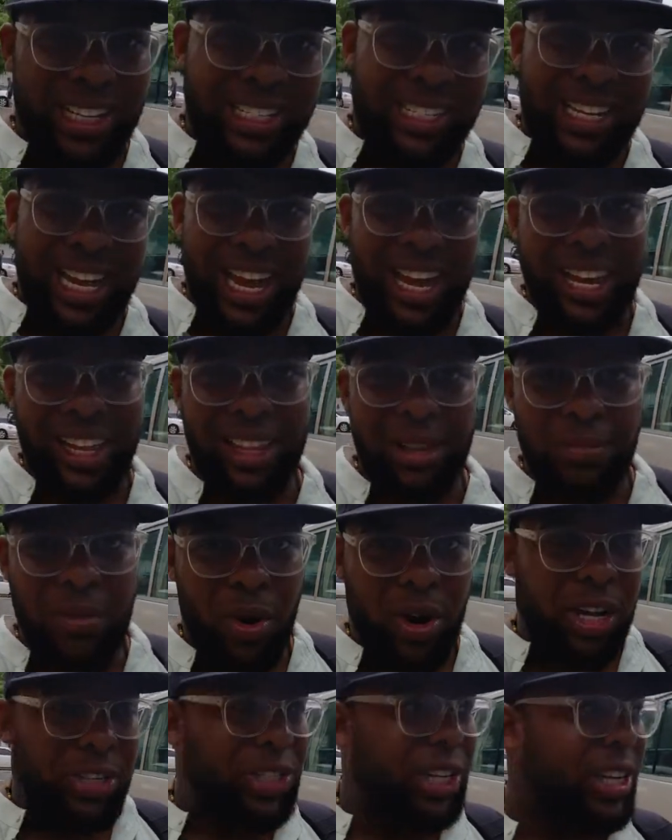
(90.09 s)
to stay in the
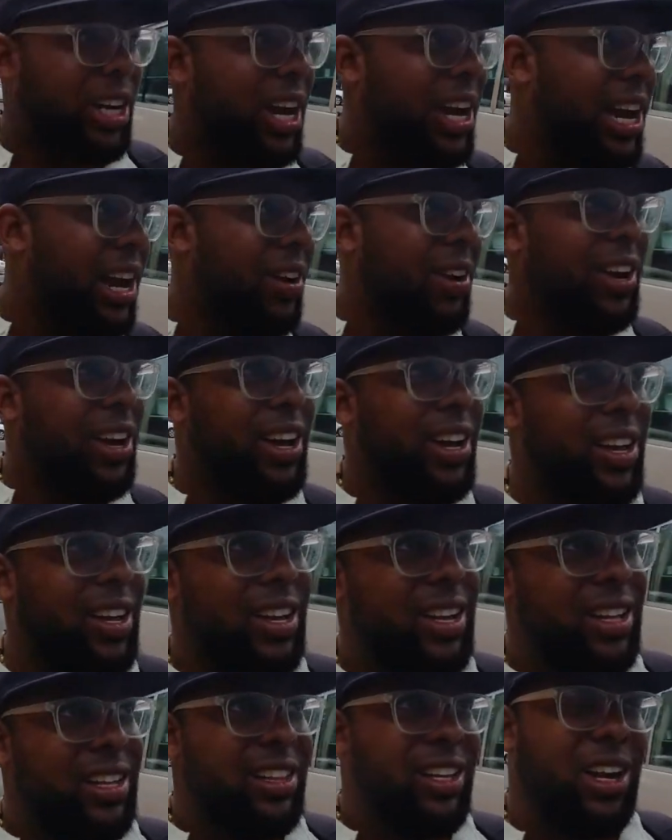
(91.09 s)
Boca Chica area,
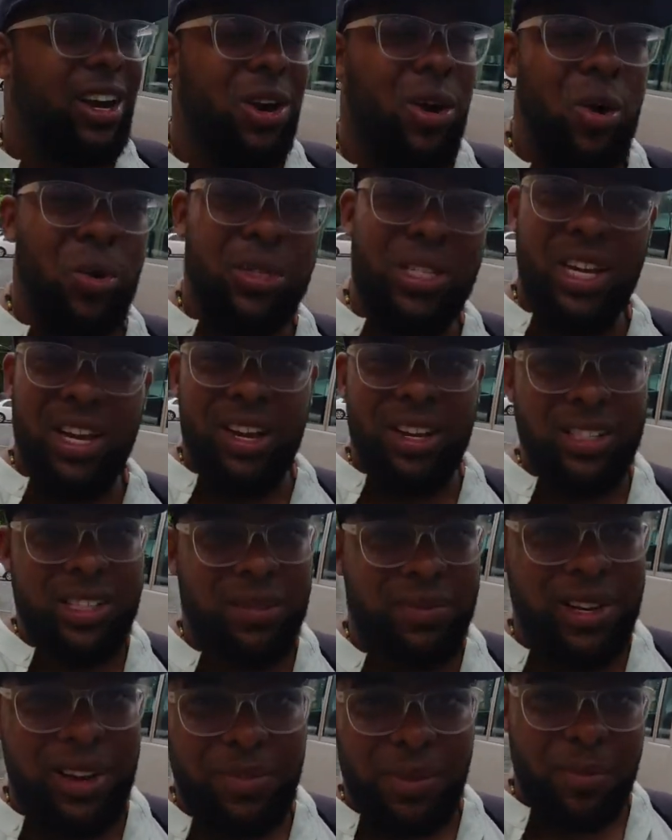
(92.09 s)
there are hotels
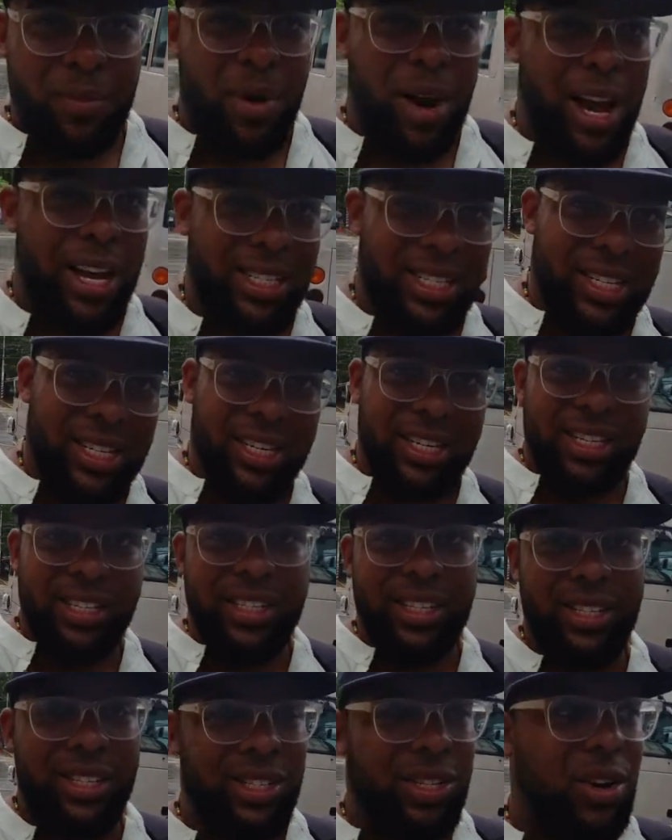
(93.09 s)
of different
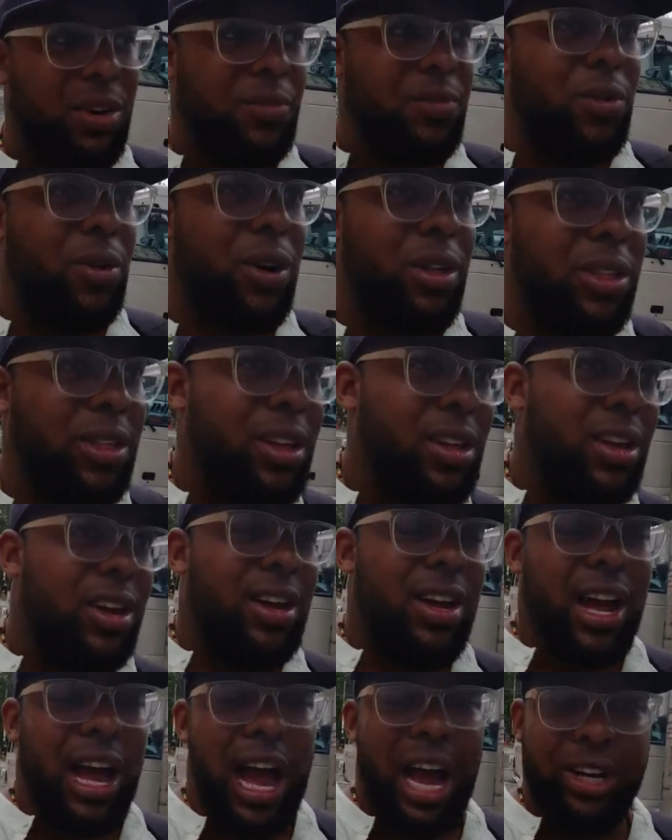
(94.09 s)
prices and so forth.
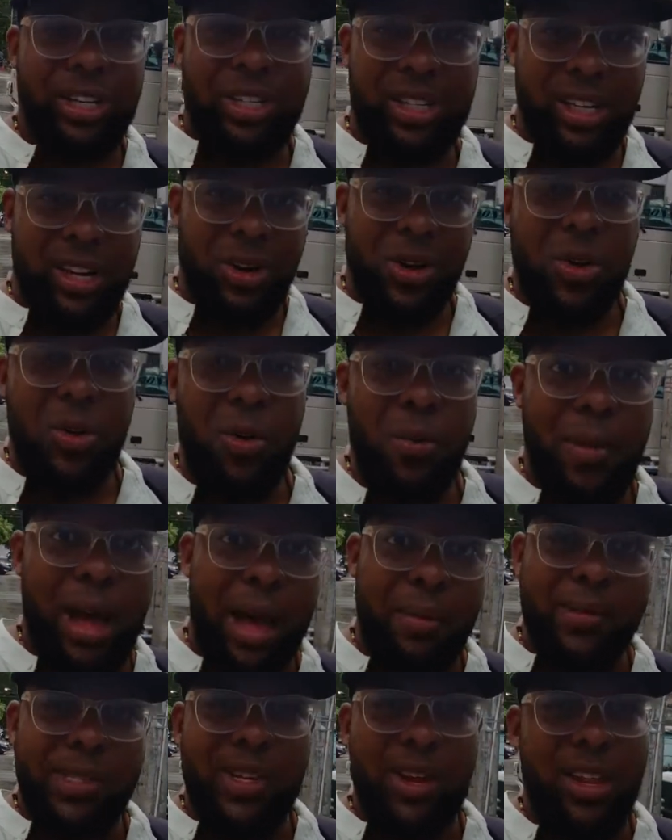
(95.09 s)
I actually on Google
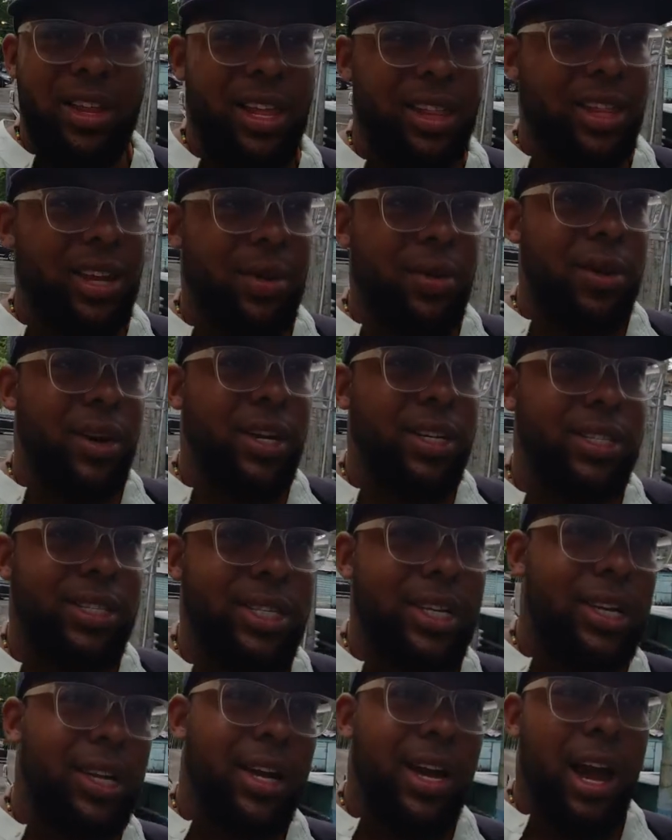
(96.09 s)
Maps saw that there
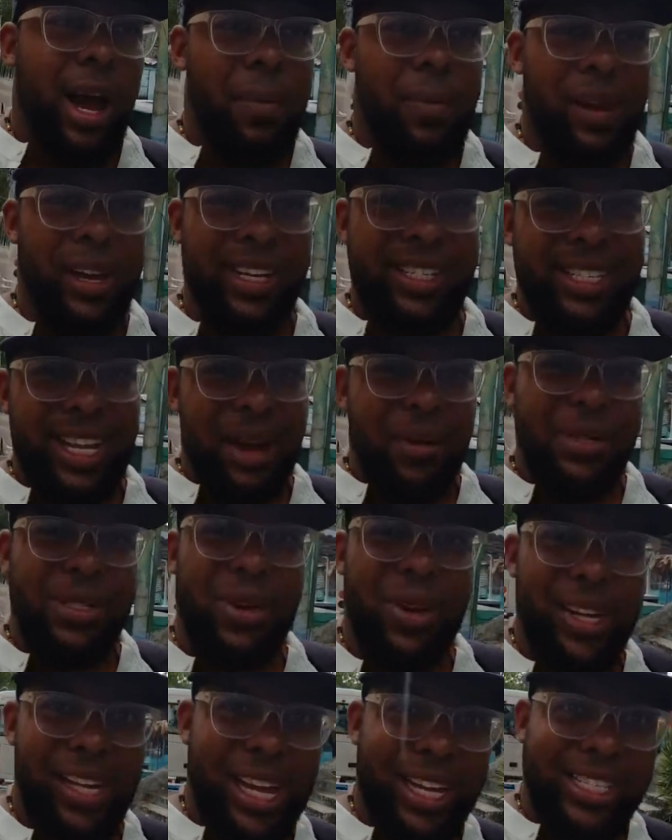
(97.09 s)
was a place that
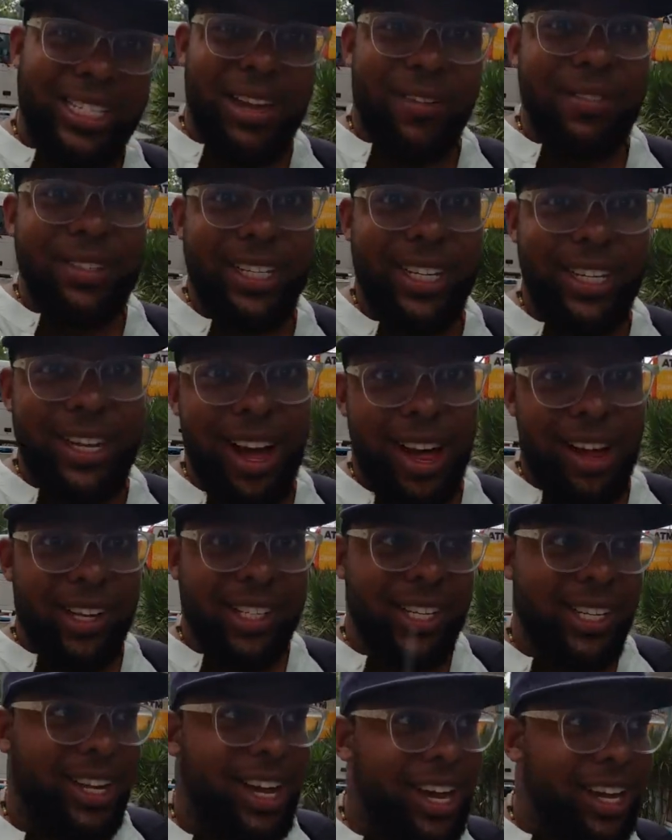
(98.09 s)
was only like
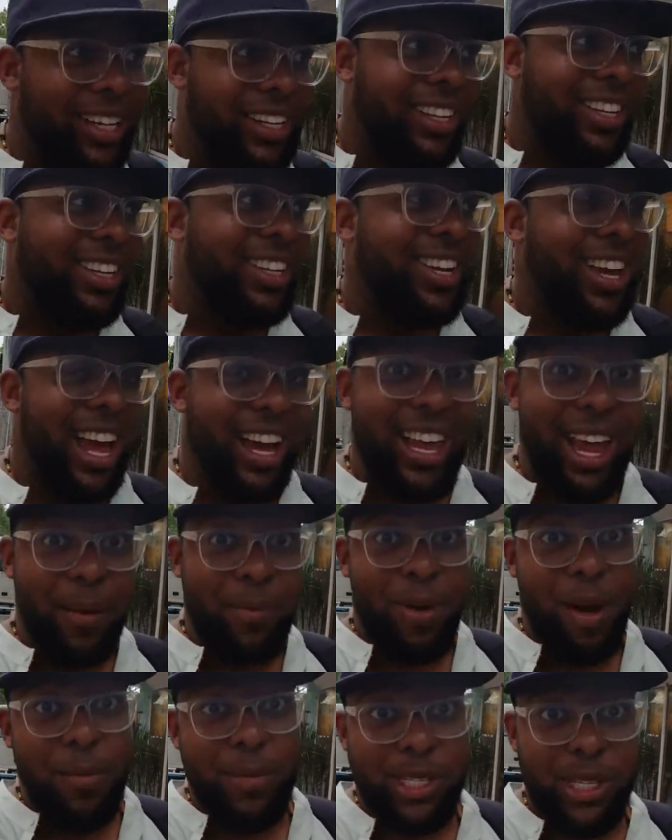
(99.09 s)
$17 a night. I
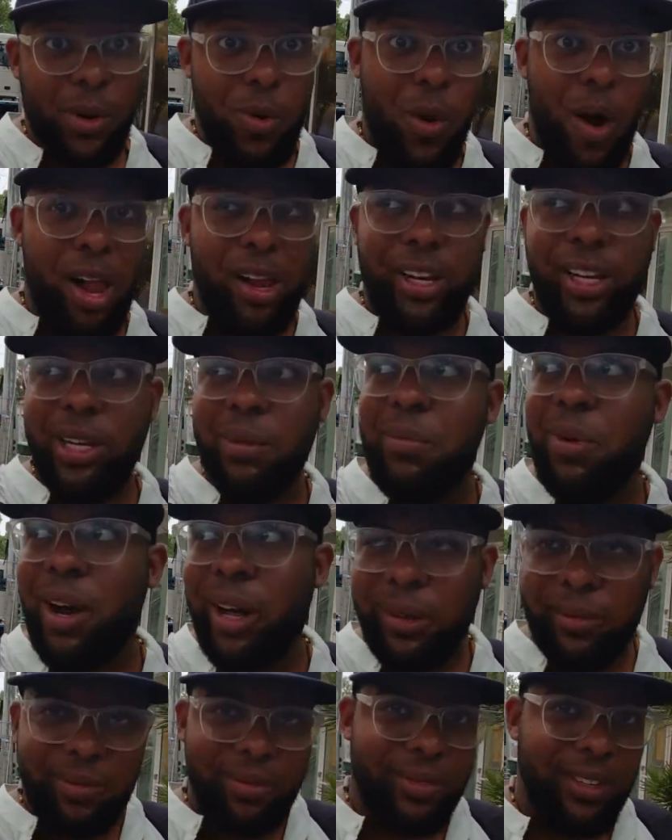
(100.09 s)
can't promise the quality,
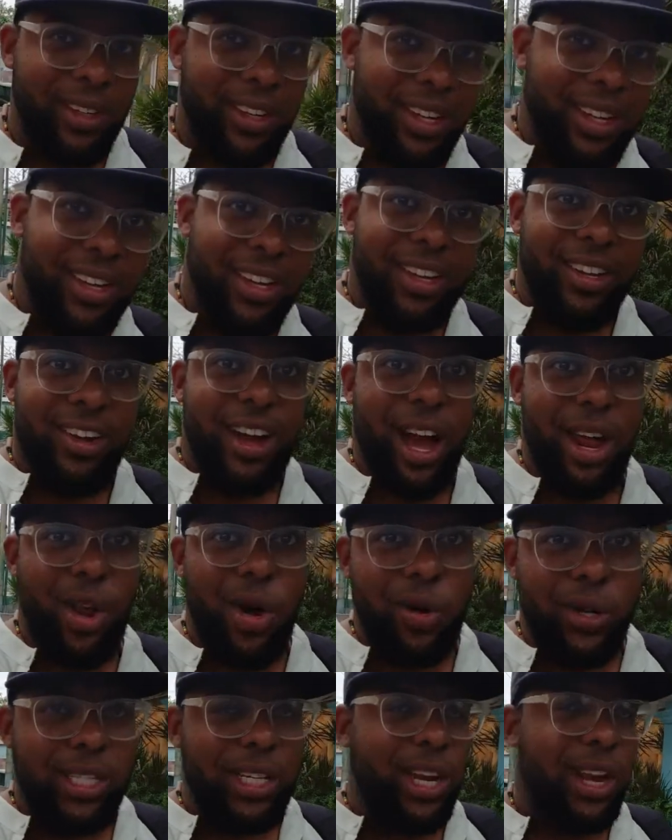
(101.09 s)
but I
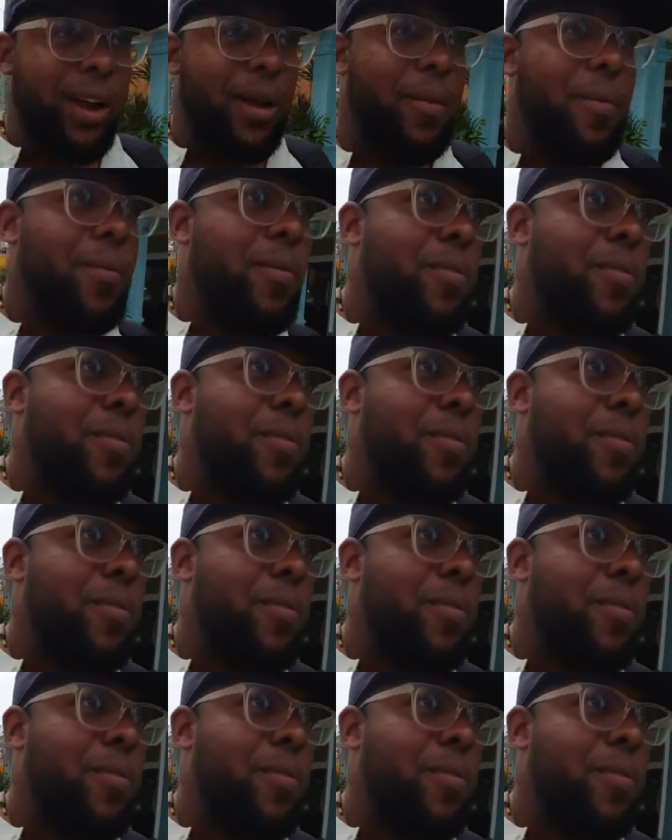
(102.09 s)
know it's here.